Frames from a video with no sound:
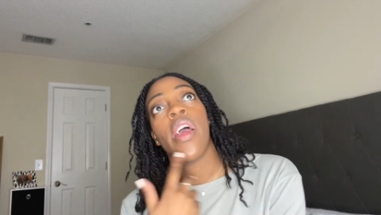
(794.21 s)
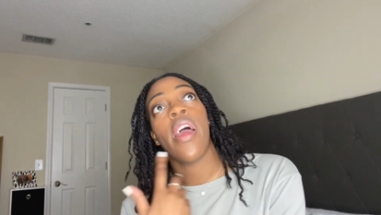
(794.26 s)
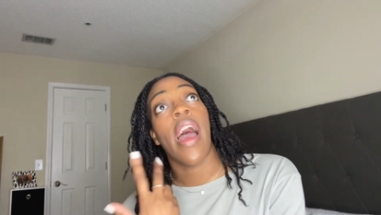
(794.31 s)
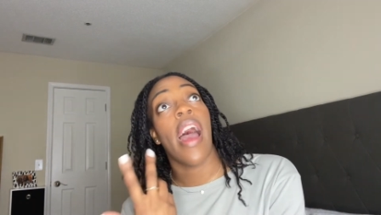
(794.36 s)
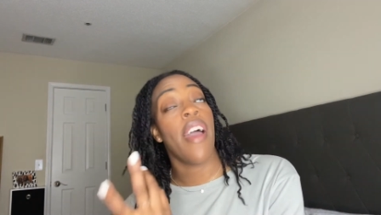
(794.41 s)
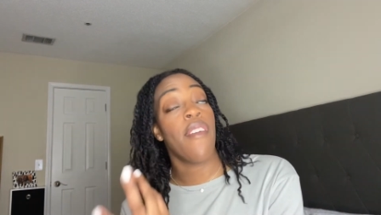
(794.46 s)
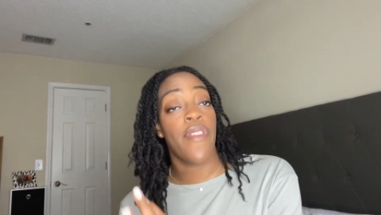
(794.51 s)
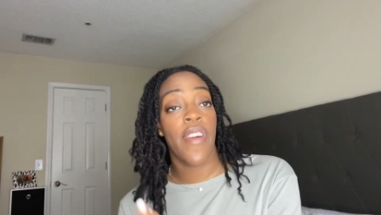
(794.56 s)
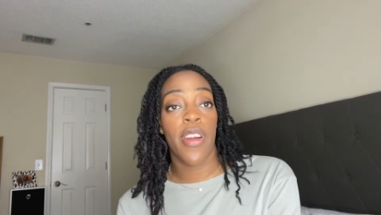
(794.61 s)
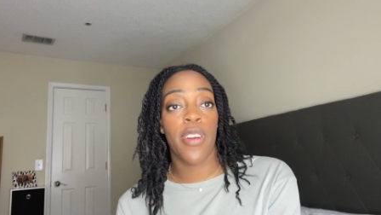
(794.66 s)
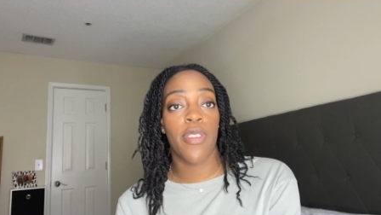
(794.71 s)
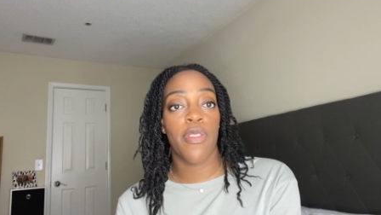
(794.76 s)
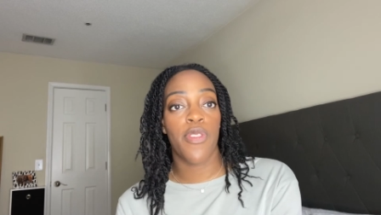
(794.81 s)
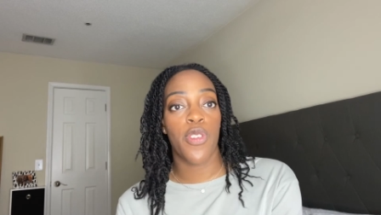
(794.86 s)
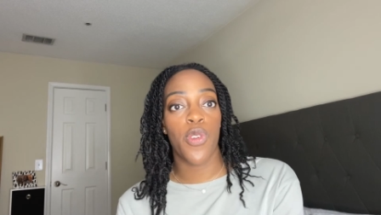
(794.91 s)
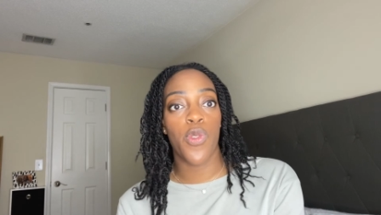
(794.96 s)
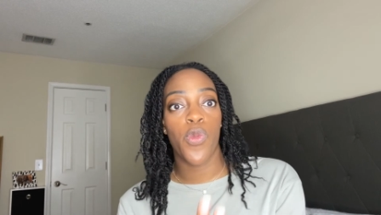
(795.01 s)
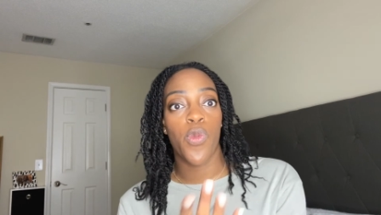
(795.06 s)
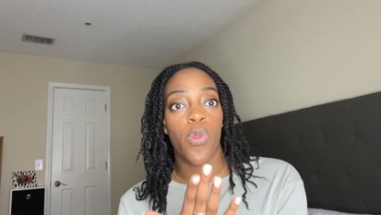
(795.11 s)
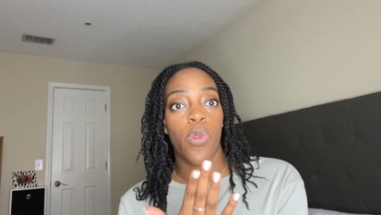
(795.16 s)
I found a
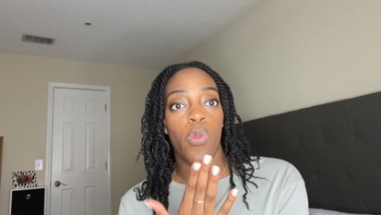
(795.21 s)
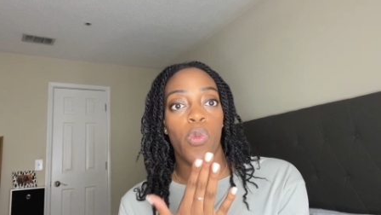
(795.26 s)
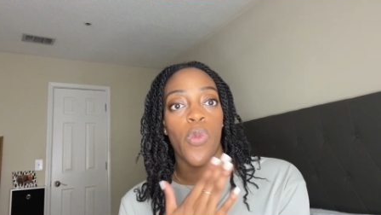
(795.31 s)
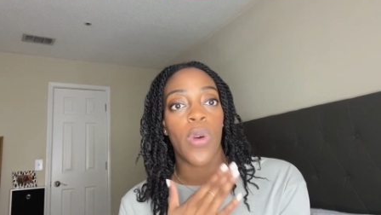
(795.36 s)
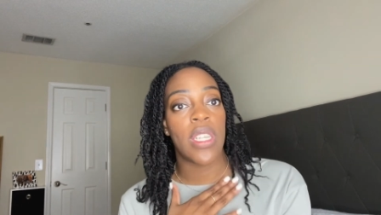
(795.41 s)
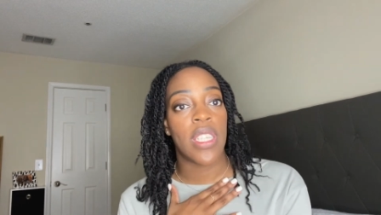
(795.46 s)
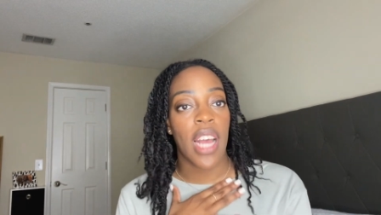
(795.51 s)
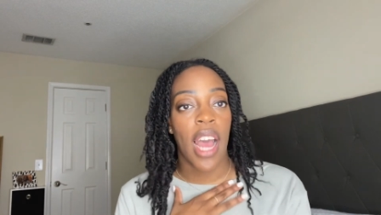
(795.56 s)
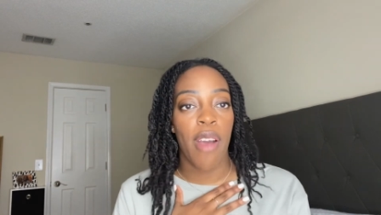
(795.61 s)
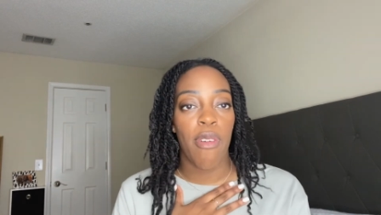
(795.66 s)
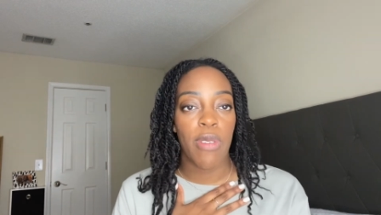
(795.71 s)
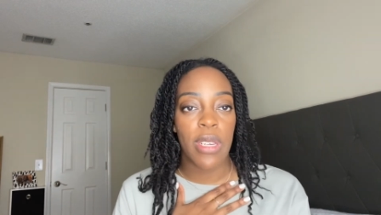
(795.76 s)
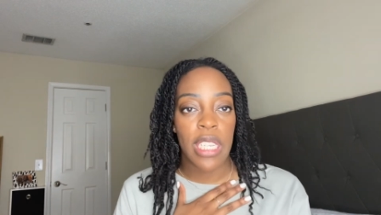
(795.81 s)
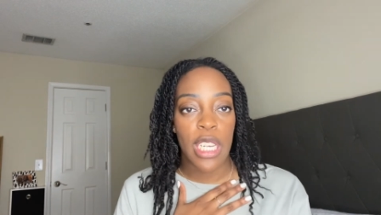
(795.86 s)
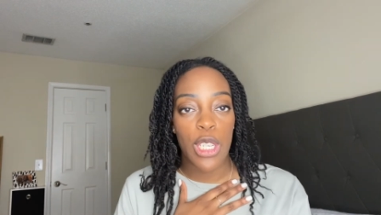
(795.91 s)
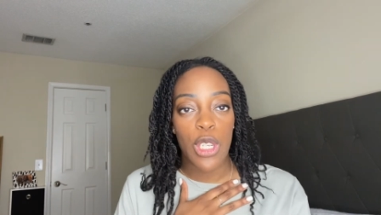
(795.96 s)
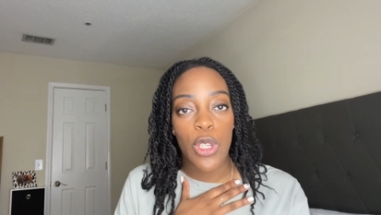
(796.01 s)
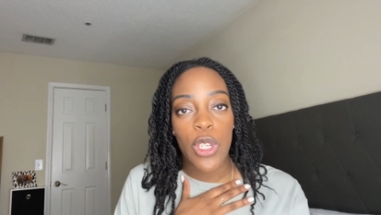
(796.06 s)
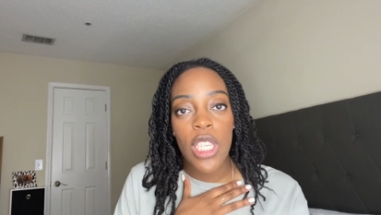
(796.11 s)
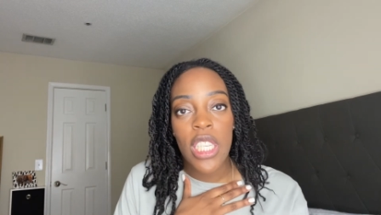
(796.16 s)
few once I was
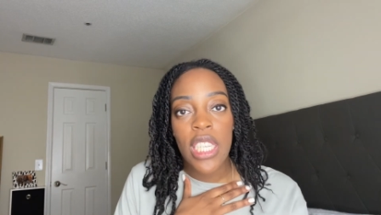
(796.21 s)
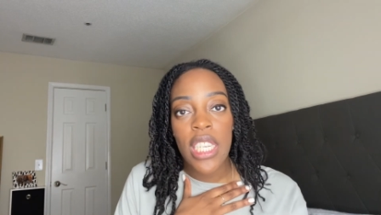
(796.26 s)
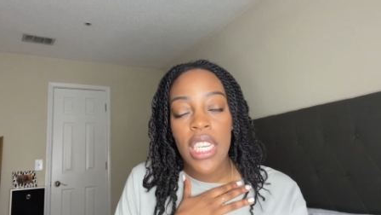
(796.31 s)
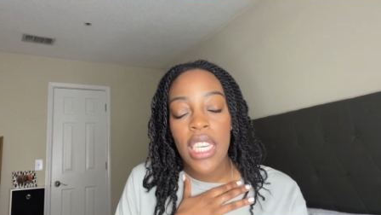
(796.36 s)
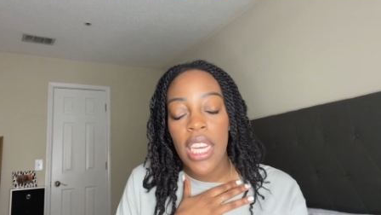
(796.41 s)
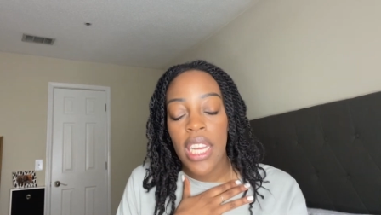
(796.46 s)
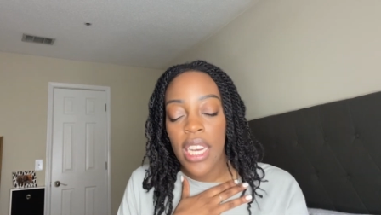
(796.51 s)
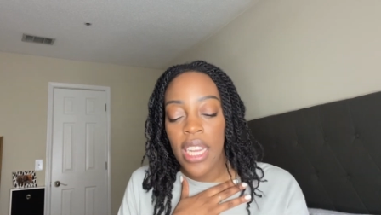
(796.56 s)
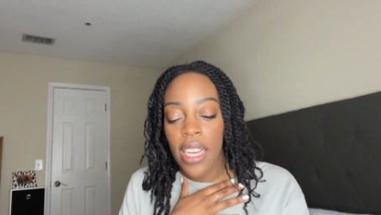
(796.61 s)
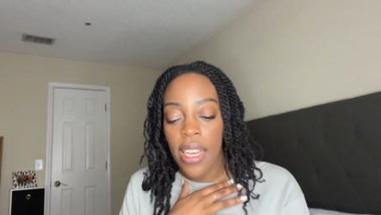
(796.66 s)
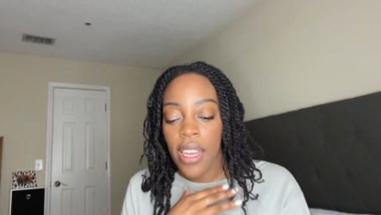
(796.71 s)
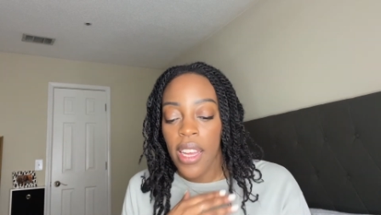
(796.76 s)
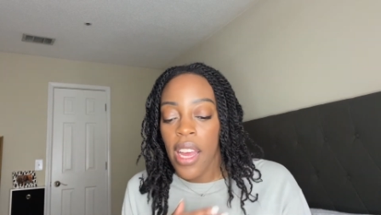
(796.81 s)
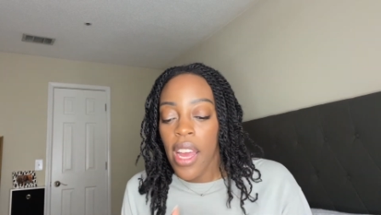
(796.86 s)
interested in it.